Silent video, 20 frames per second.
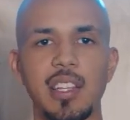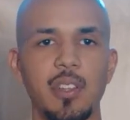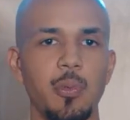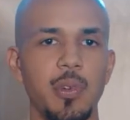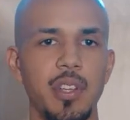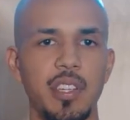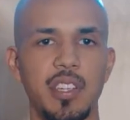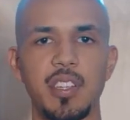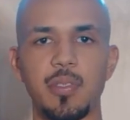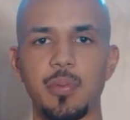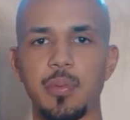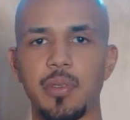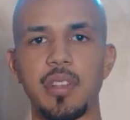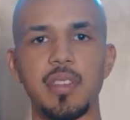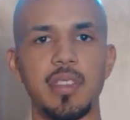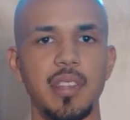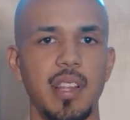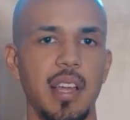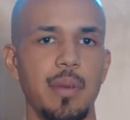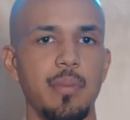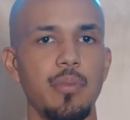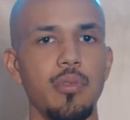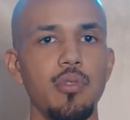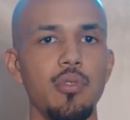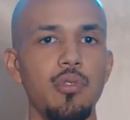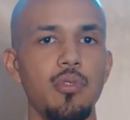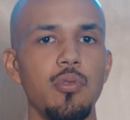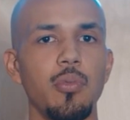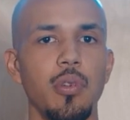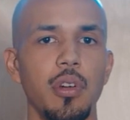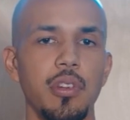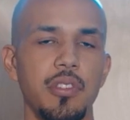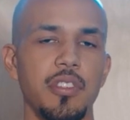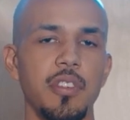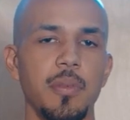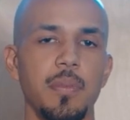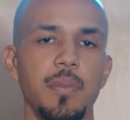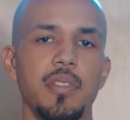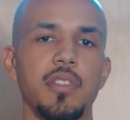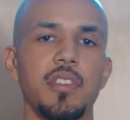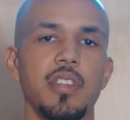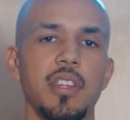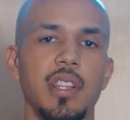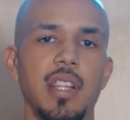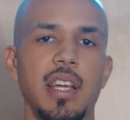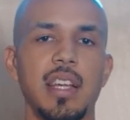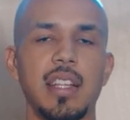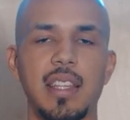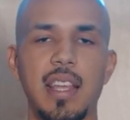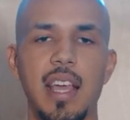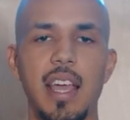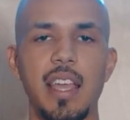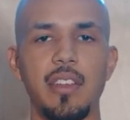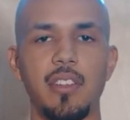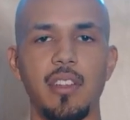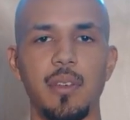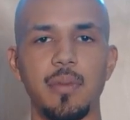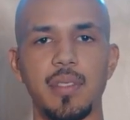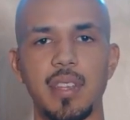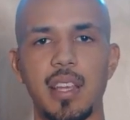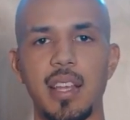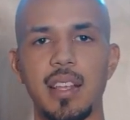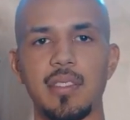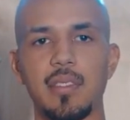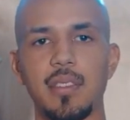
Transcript: the witches were into like moon worship and shit like that, you know what I'm saying?